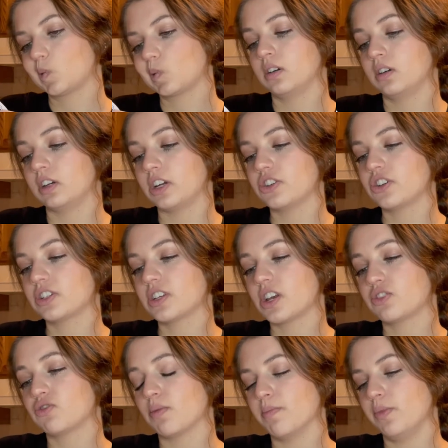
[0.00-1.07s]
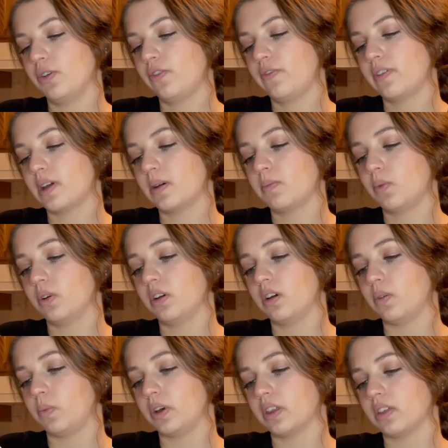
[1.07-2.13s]
It just says remove them
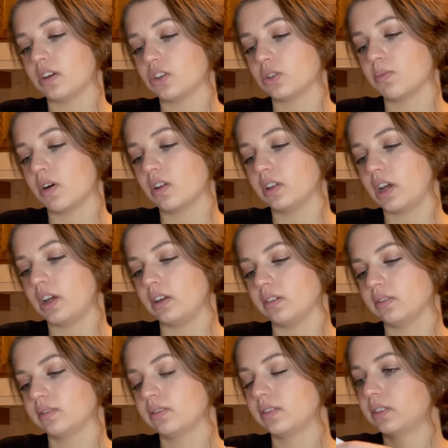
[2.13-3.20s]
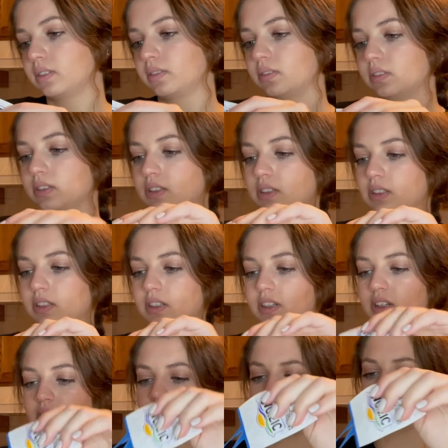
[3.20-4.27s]
with a small knife.
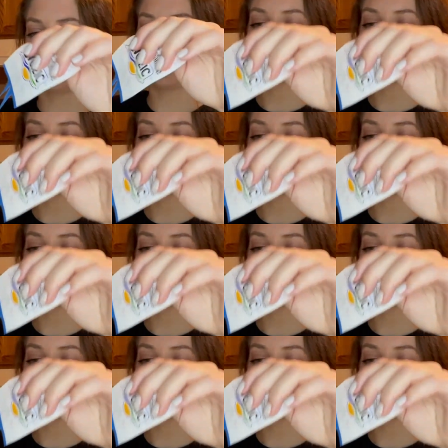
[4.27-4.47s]
Can't be